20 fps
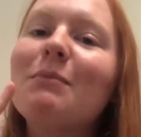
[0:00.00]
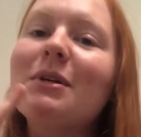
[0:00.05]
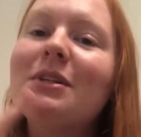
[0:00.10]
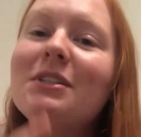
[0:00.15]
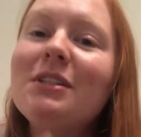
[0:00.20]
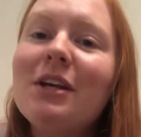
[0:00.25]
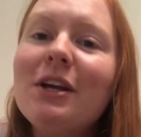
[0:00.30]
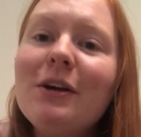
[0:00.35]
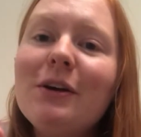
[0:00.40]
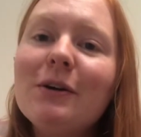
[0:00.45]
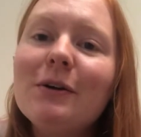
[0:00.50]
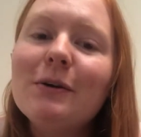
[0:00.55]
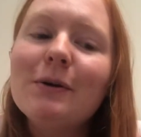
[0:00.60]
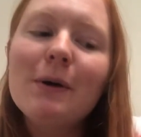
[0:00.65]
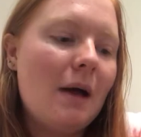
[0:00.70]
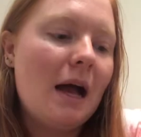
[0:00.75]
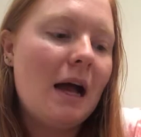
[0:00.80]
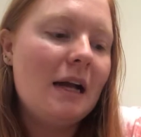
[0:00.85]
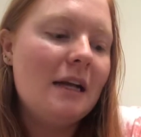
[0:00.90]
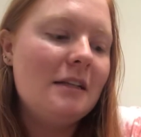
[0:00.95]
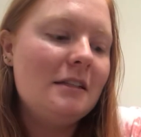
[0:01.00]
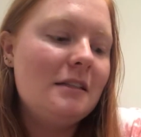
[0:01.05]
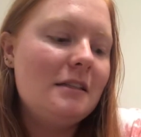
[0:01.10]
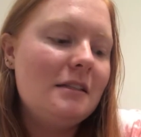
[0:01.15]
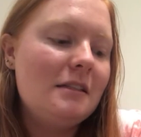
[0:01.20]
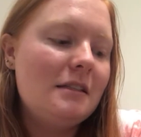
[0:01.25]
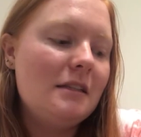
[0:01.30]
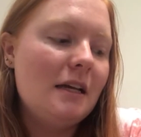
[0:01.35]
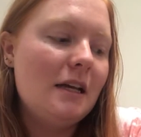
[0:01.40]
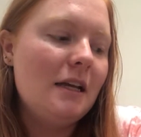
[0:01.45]
two, I
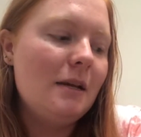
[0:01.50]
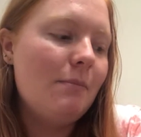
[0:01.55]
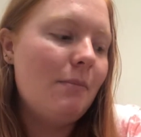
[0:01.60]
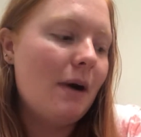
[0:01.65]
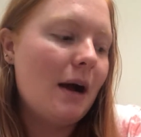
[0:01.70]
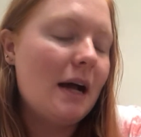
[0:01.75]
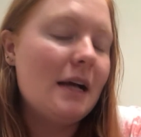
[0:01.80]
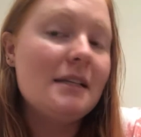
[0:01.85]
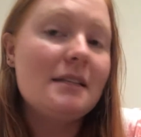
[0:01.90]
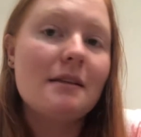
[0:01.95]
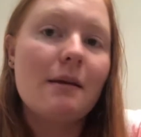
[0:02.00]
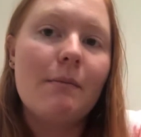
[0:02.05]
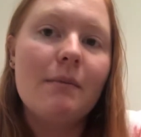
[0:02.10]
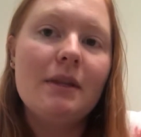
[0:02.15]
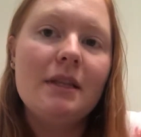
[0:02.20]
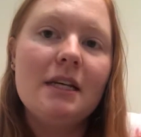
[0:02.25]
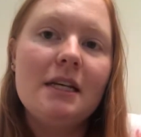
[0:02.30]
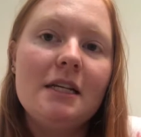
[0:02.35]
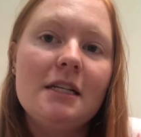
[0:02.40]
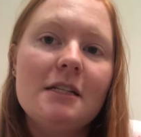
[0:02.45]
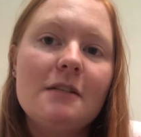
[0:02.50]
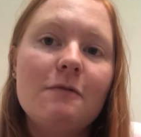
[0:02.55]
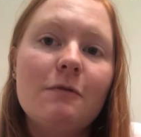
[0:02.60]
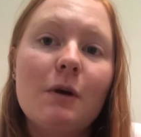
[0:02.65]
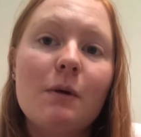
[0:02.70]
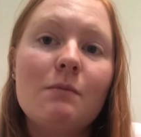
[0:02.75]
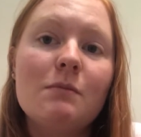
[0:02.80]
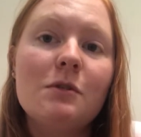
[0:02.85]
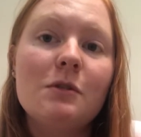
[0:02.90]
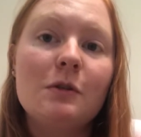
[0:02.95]
did buy some of these
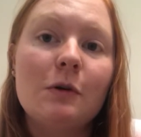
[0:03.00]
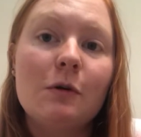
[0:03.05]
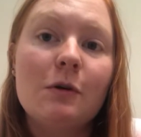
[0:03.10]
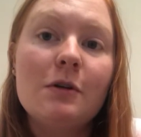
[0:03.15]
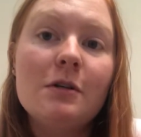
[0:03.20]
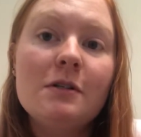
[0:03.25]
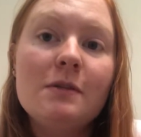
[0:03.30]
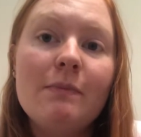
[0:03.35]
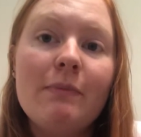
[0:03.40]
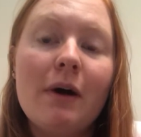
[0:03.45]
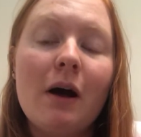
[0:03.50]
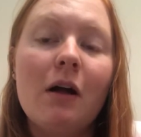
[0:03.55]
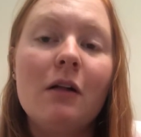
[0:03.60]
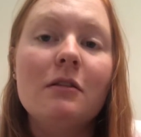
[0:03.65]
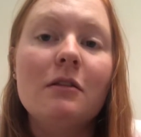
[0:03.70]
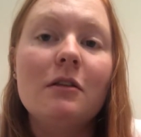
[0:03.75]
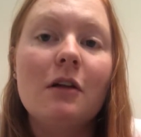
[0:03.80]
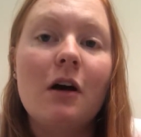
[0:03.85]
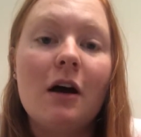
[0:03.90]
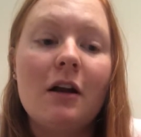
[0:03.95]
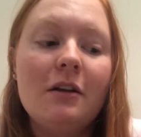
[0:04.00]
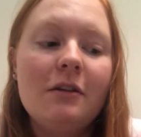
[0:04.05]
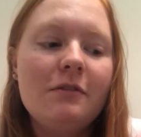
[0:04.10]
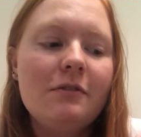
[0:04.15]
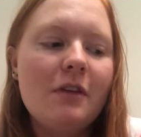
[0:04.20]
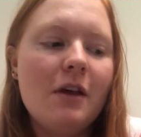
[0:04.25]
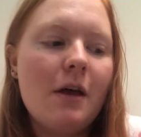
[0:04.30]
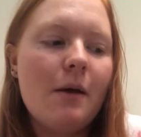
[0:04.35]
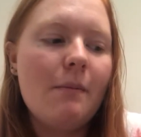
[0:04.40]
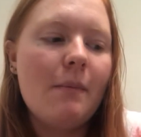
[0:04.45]
from stores, but a lot of
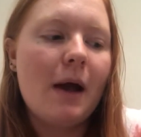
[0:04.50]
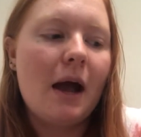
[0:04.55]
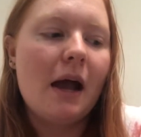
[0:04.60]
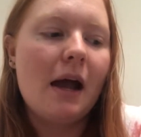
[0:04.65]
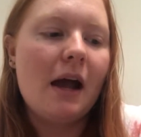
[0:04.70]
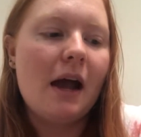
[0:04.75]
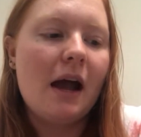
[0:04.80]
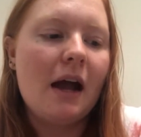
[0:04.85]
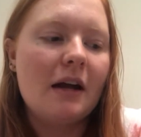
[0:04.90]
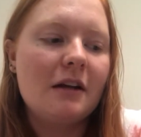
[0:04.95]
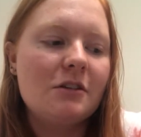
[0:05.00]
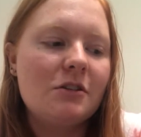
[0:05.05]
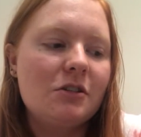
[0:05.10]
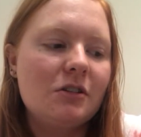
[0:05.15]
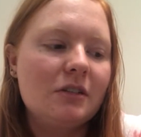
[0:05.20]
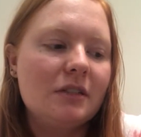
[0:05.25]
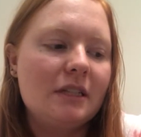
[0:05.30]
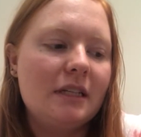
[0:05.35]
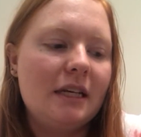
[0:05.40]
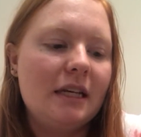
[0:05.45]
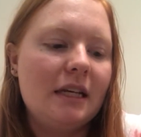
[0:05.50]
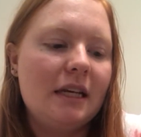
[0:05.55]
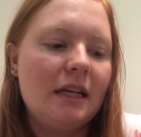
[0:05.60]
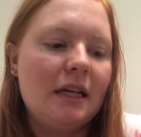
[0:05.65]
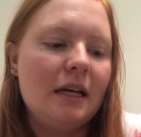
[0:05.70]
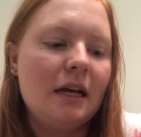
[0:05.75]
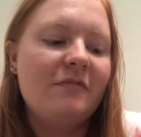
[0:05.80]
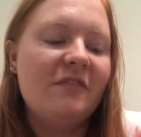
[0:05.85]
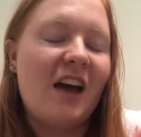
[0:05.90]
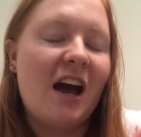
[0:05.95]
them I
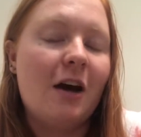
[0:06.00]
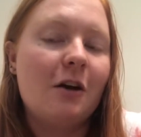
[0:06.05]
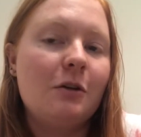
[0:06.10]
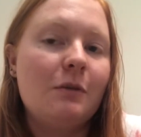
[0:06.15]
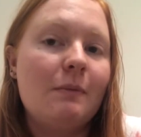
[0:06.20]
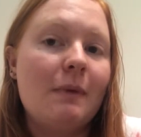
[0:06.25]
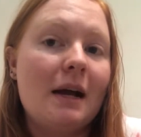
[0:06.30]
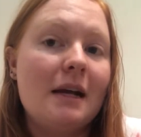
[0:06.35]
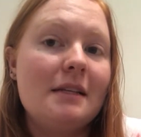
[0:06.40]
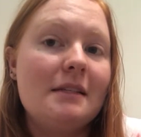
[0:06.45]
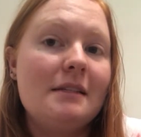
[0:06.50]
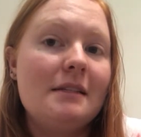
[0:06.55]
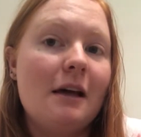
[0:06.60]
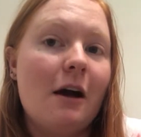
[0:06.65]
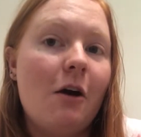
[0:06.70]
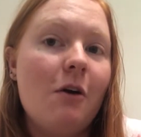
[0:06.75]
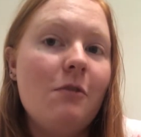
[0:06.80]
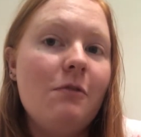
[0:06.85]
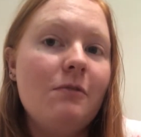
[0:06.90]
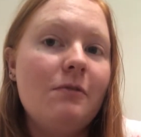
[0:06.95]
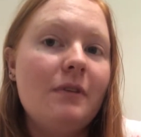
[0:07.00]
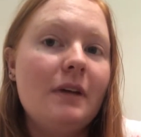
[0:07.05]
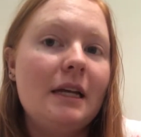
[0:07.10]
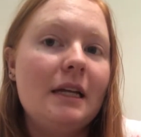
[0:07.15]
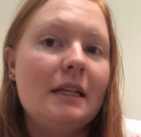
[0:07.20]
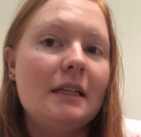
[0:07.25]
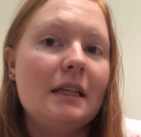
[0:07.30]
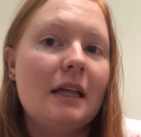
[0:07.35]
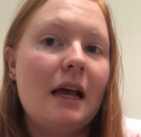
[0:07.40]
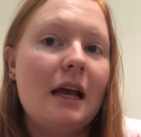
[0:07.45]
actually found myself
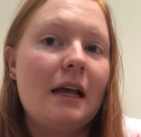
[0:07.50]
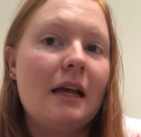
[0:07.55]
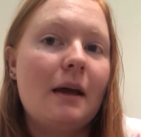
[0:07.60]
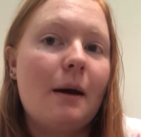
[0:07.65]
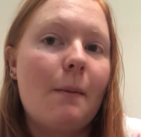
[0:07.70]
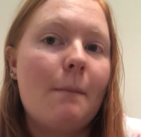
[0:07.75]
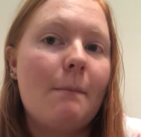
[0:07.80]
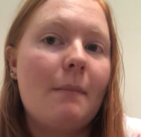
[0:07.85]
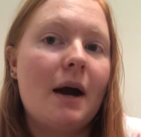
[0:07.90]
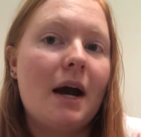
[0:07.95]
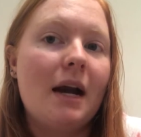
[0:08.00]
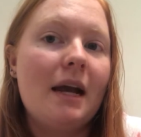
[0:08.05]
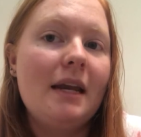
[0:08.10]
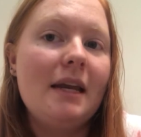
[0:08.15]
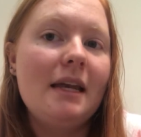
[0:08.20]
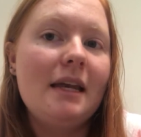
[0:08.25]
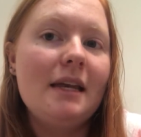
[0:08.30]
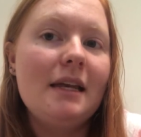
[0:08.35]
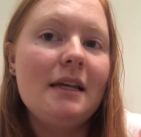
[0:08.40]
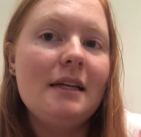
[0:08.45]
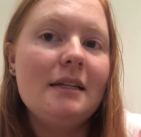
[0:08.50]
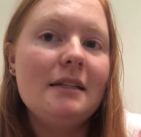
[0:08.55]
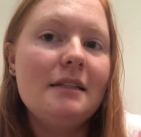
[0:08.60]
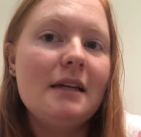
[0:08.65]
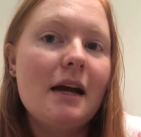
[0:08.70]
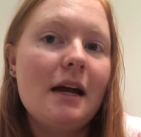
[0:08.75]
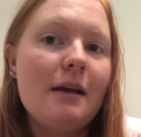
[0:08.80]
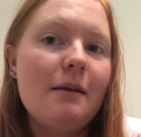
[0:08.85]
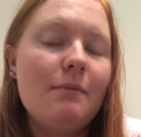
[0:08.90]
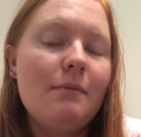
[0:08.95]
in like a mining
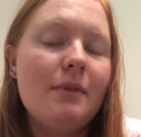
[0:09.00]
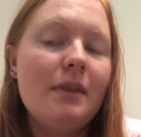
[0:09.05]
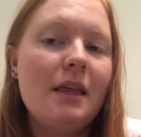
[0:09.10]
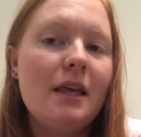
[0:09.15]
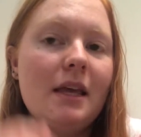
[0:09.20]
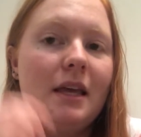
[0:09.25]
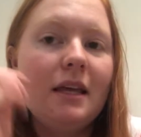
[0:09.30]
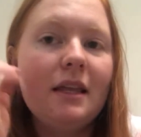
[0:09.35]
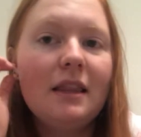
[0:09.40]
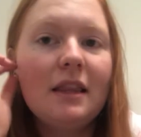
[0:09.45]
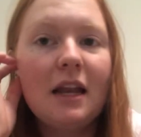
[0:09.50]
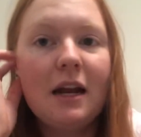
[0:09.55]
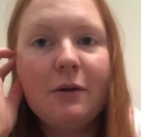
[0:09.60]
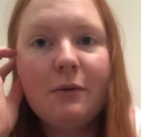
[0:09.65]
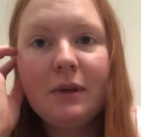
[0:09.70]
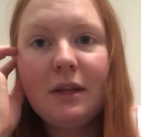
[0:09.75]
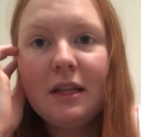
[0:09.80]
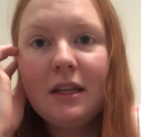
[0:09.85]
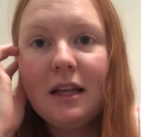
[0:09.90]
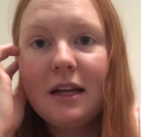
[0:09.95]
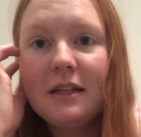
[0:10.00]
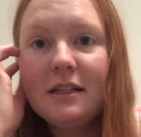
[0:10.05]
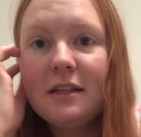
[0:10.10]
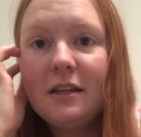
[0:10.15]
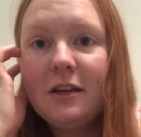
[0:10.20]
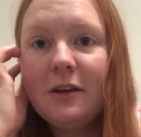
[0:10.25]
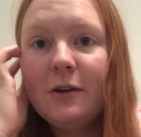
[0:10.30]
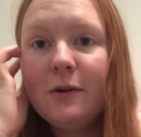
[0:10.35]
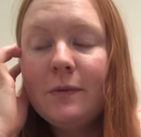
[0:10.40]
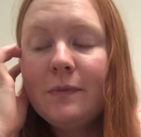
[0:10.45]
type thing that I really like to
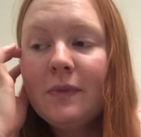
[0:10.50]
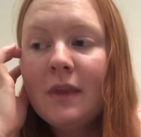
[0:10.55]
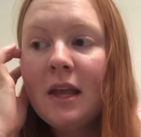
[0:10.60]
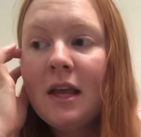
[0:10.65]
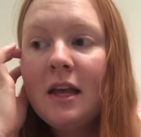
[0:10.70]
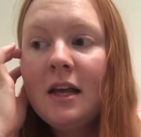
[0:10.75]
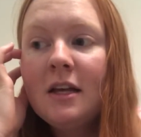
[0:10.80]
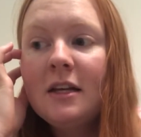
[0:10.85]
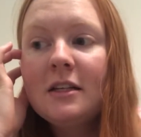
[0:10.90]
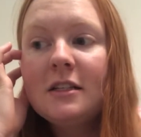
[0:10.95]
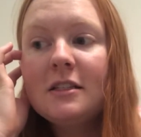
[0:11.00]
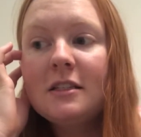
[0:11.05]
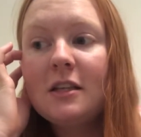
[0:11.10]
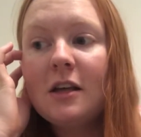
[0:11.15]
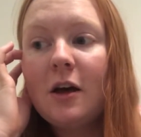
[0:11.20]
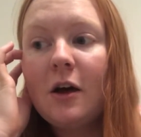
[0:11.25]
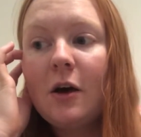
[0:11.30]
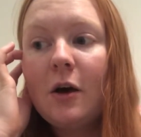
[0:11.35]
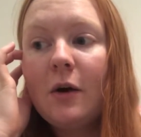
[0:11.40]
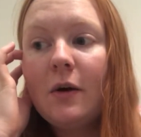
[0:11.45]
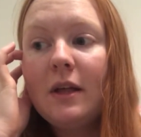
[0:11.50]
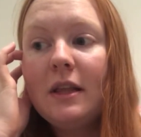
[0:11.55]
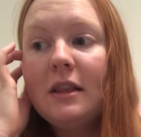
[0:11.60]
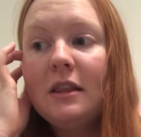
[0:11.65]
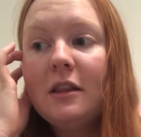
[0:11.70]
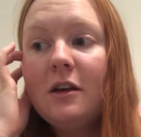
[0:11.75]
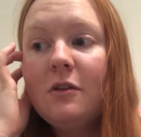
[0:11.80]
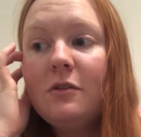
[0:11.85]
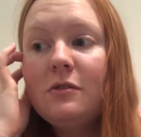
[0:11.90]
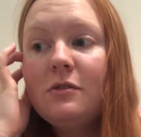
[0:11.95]
do. So
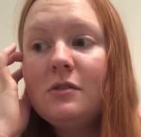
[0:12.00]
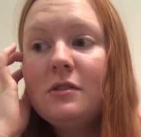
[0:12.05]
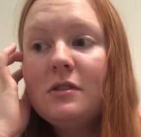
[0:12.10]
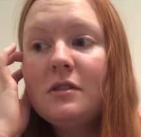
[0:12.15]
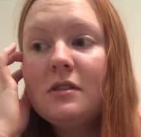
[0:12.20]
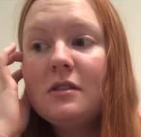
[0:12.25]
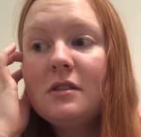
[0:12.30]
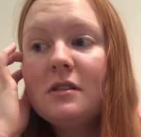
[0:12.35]
in those